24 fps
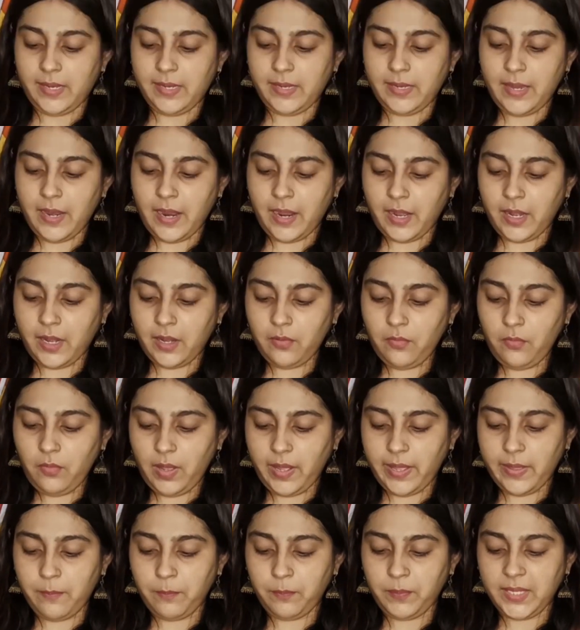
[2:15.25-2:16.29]
Now
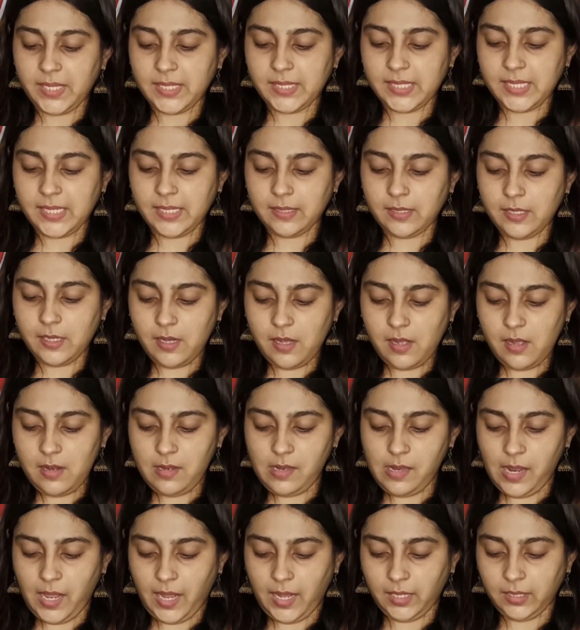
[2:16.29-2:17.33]
I am placing the
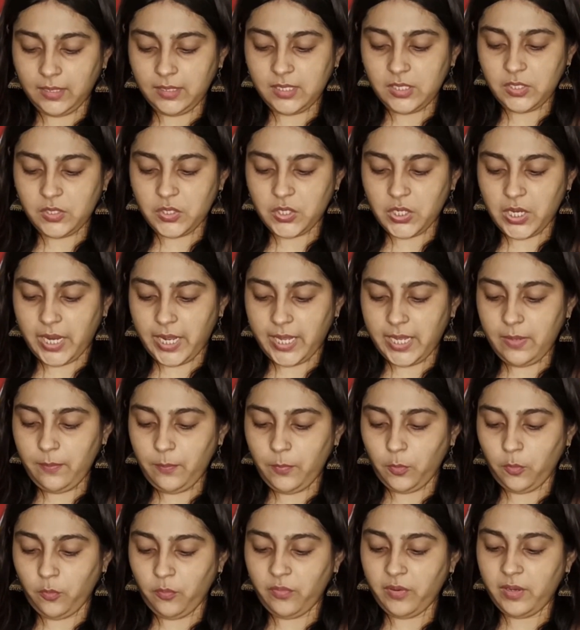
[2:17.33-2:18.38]
last stripe
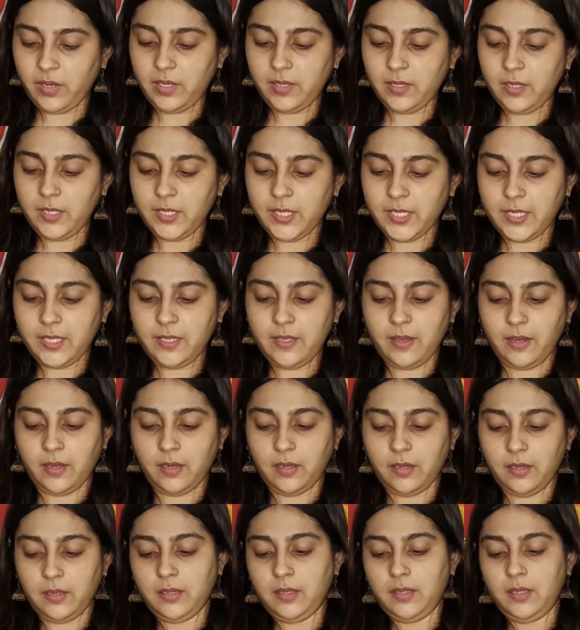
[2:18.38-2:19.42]
over here.
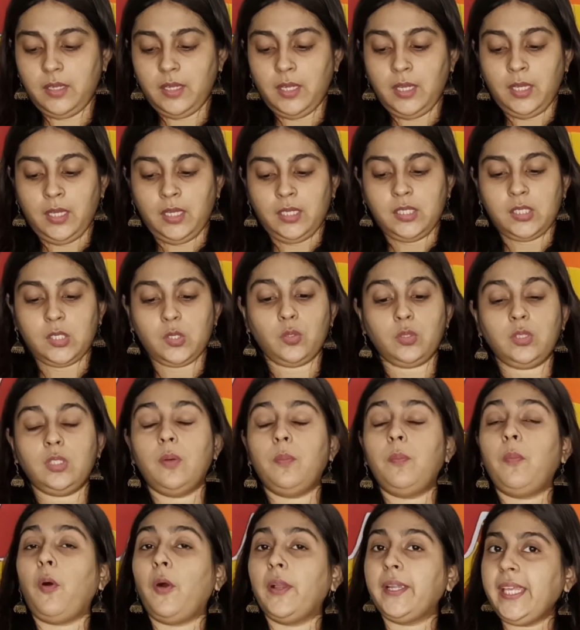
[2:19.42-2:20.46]
So the
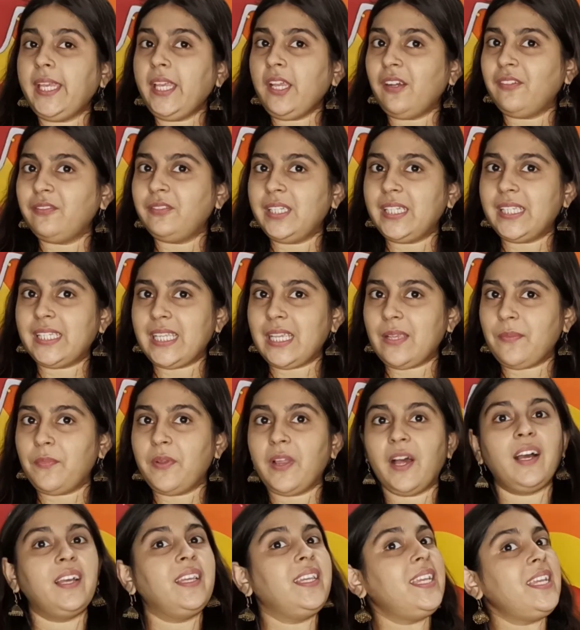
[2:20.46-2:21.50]
body of the
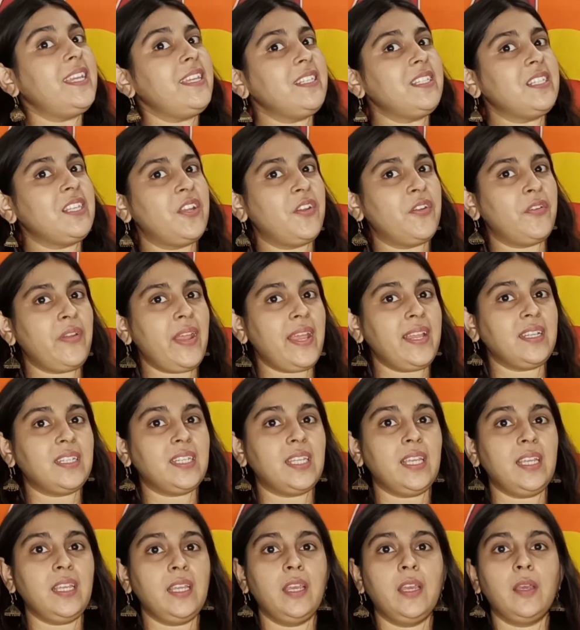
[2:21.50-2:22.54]
zebra is
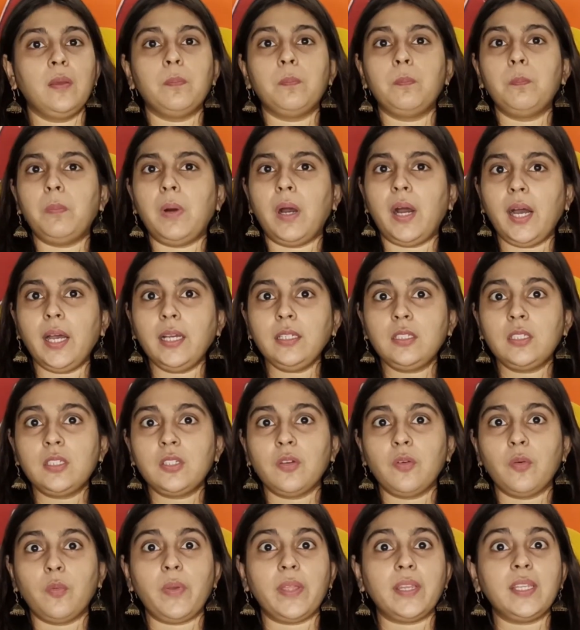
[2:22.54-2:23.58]
ready. But
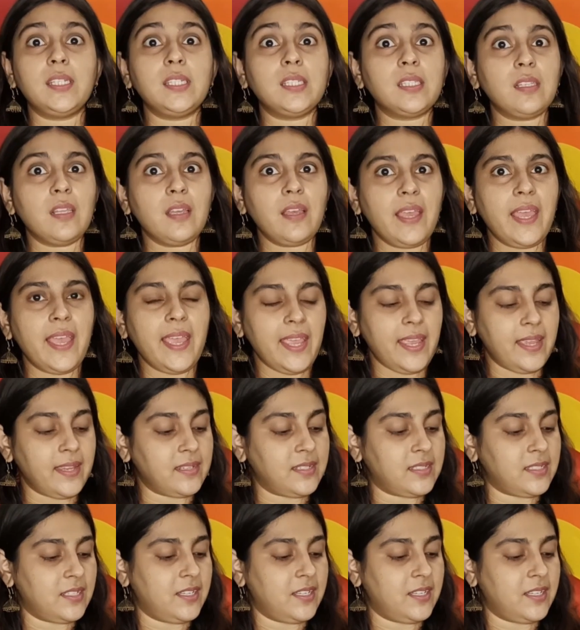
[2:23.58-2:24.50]
where is the head?